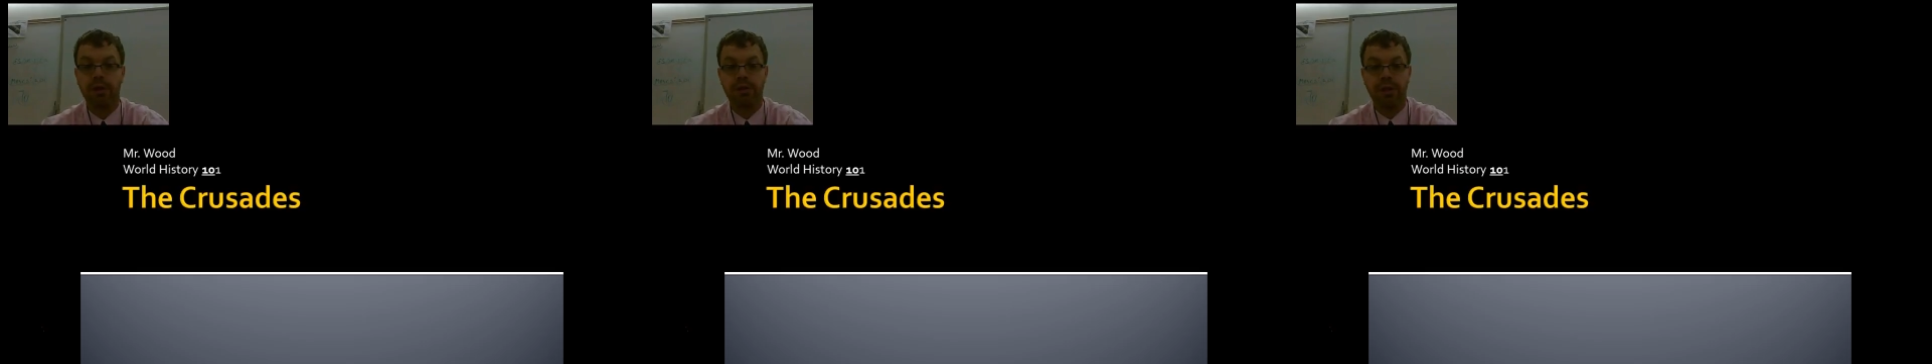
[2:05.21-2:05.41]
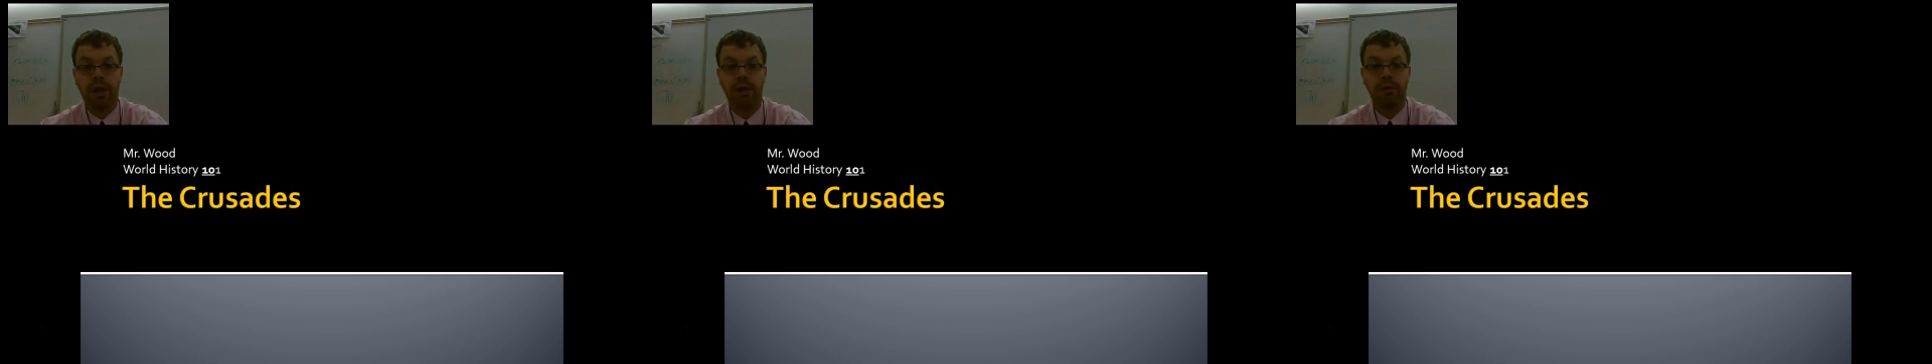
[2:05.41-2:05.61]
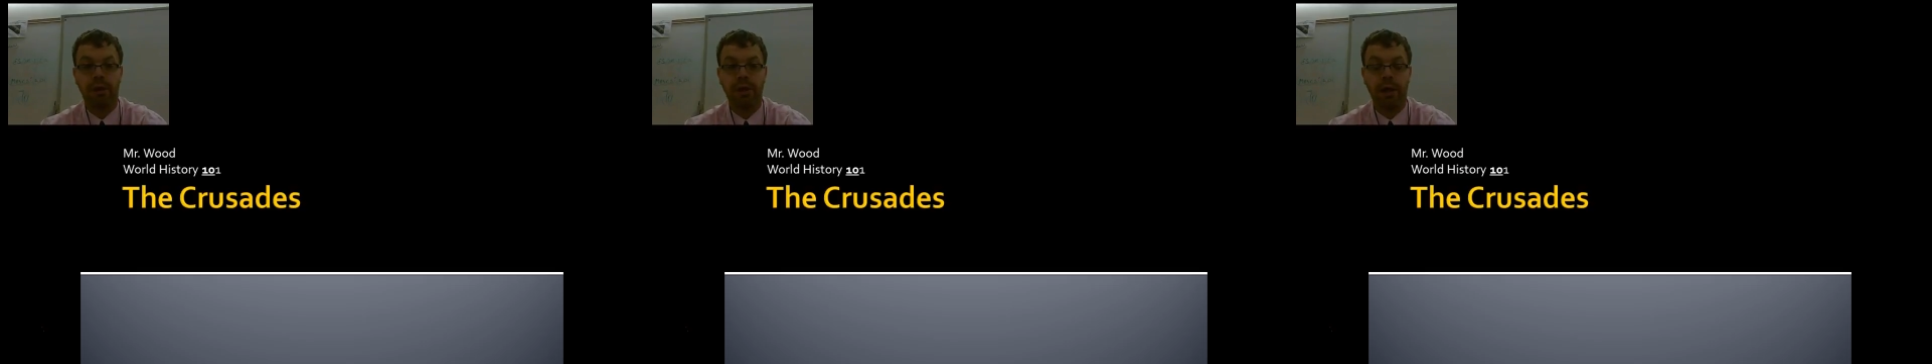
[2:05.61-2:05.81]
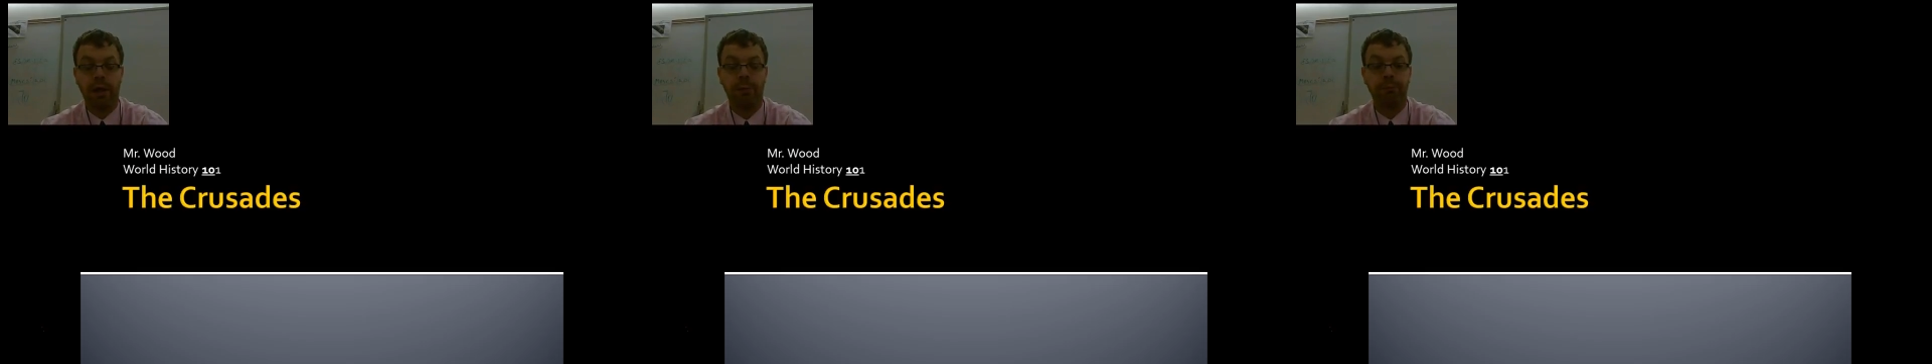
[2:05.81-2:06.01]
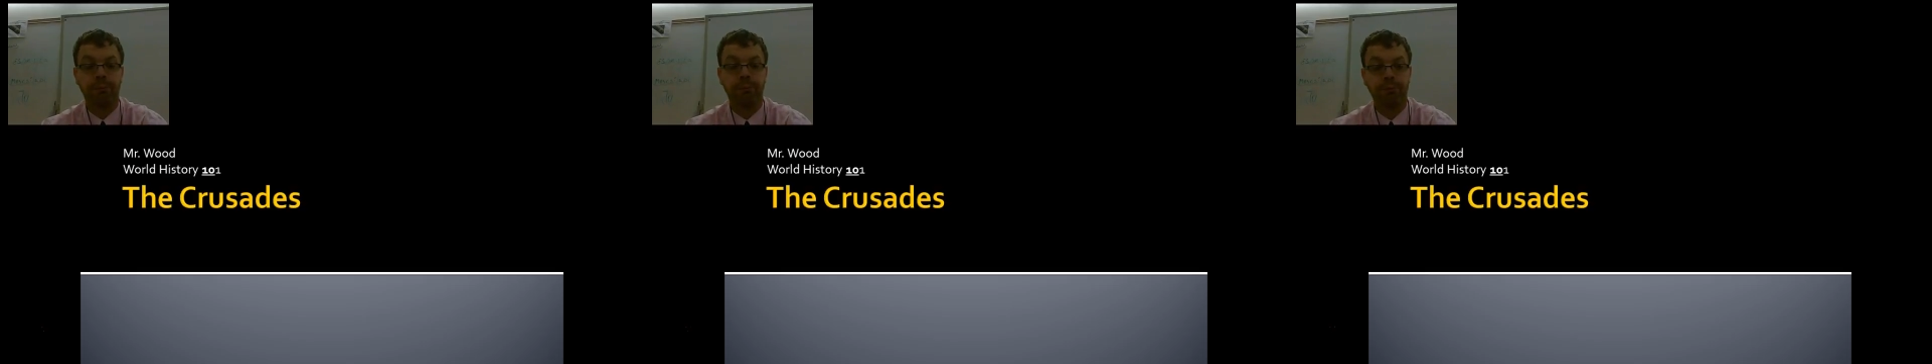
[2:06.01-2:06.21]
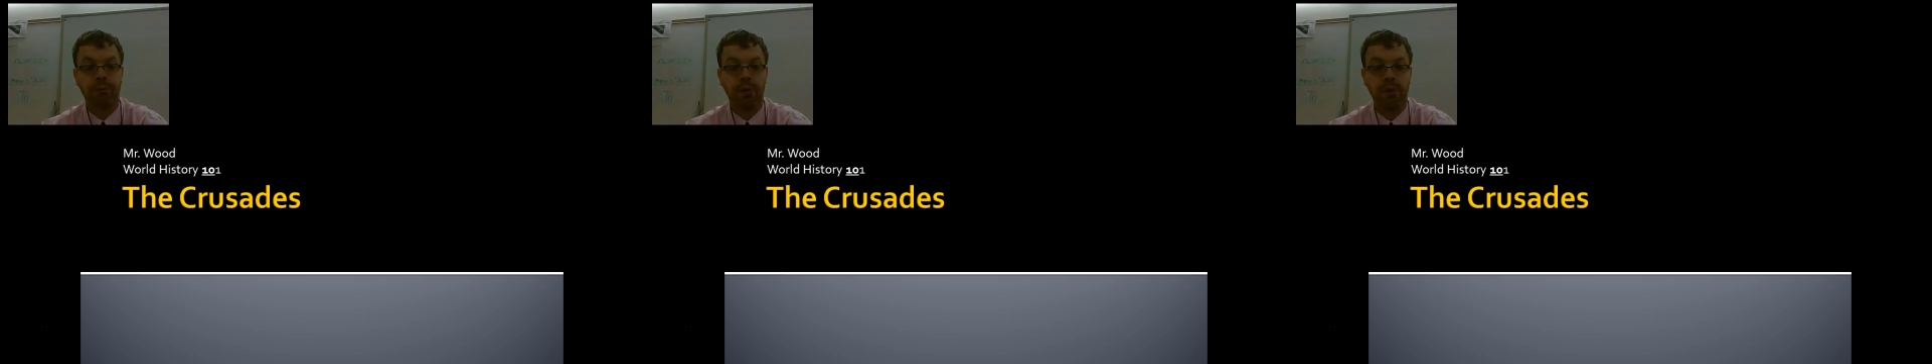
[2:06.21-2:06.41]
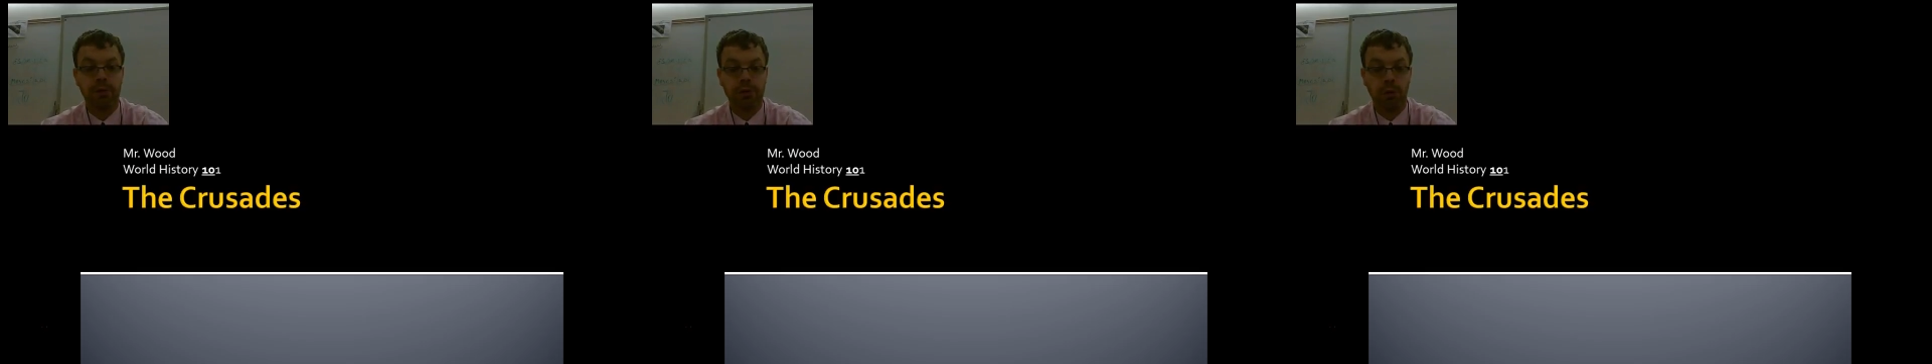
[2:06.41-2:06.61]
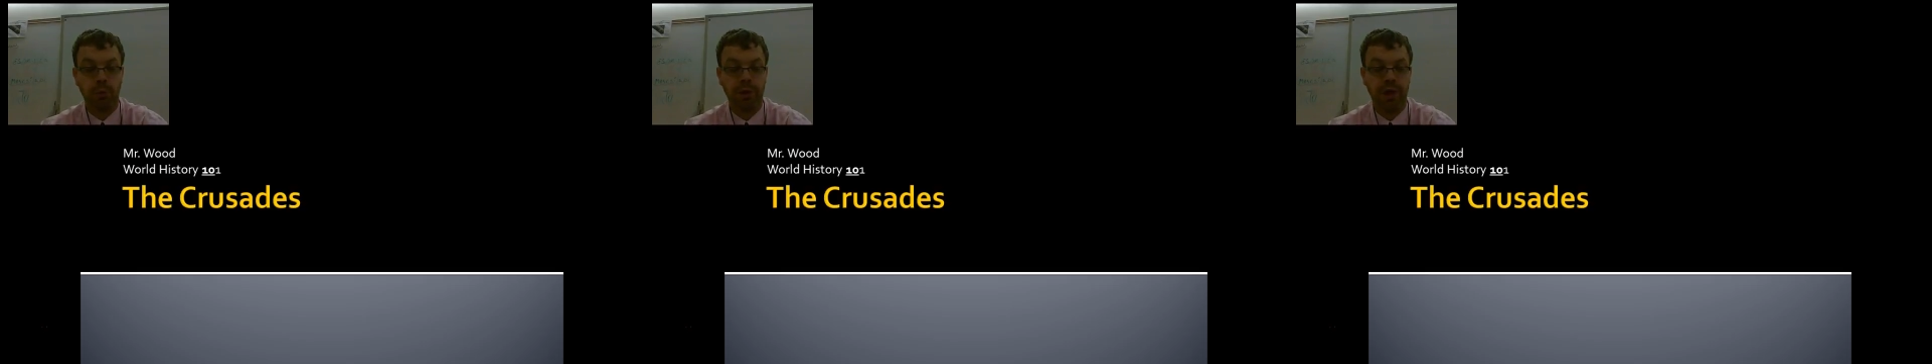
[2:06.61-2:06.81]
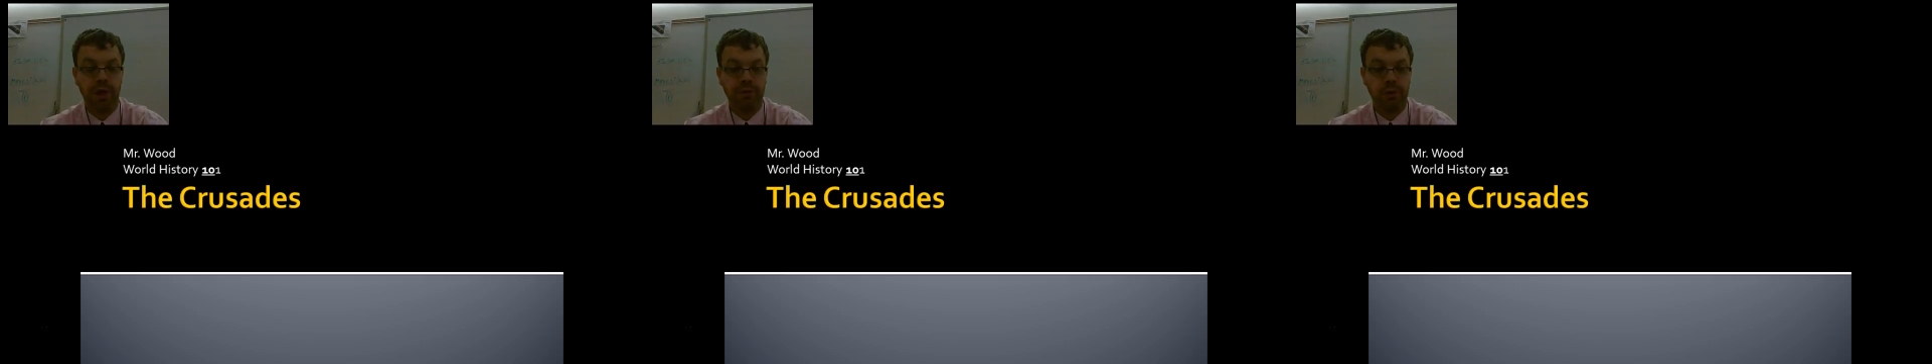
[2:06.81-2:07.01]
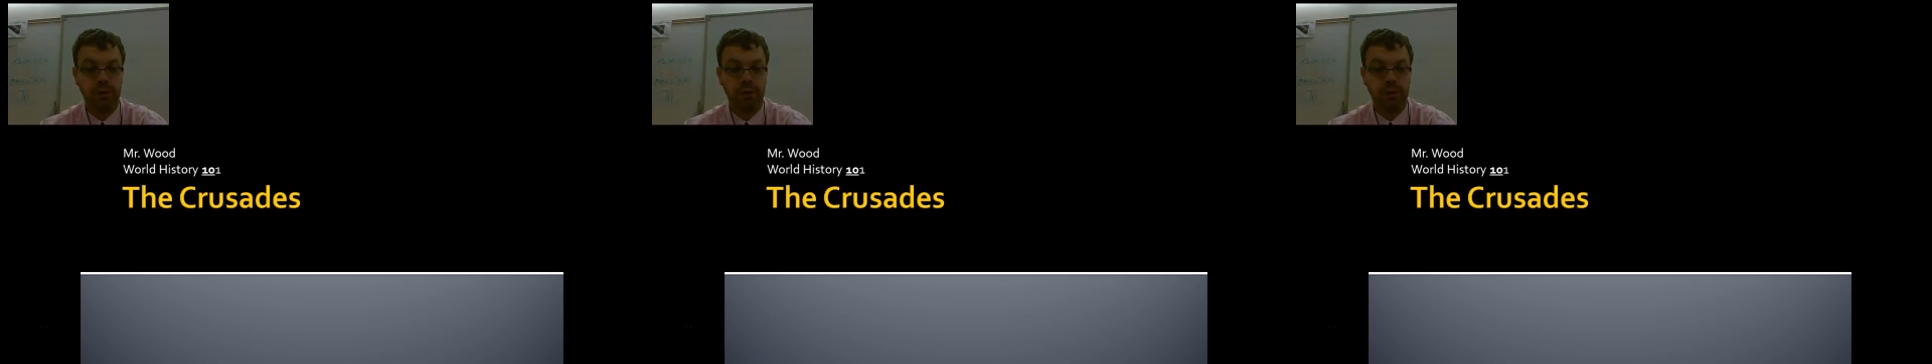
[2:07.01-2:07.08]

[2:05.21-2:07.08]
this down right now. So we have the